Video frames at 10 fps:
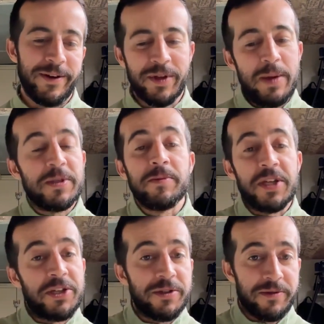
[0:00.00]
keep some
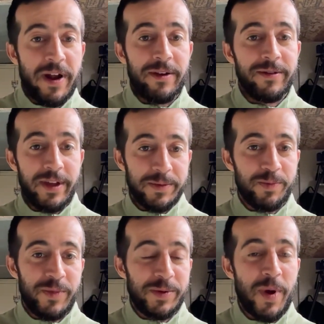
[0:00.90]
tissues around you. That's
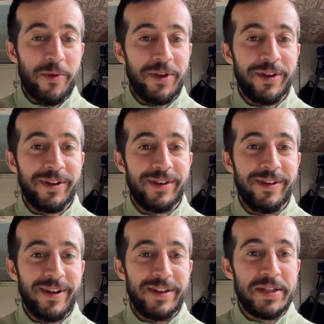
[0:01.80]
probably a good
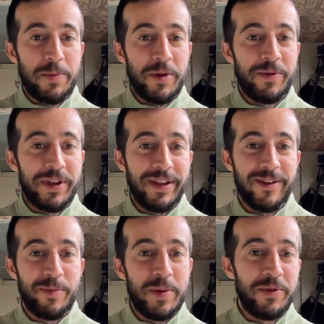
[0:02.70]
tip that we can
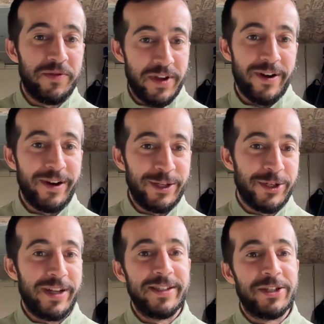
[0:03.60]
give people if they are going to
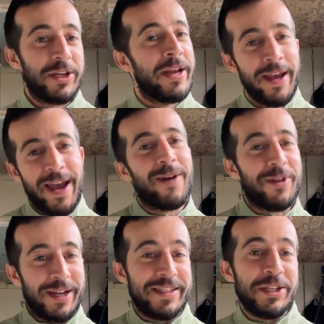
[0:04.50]
transition. Have a
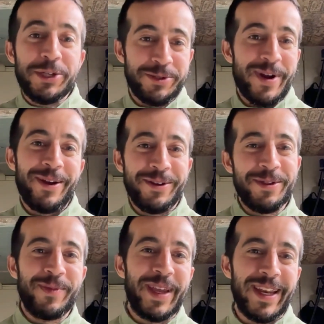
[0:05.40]
lot of tissues around you in
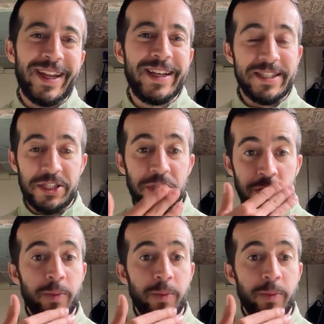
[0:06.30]
the beginning because your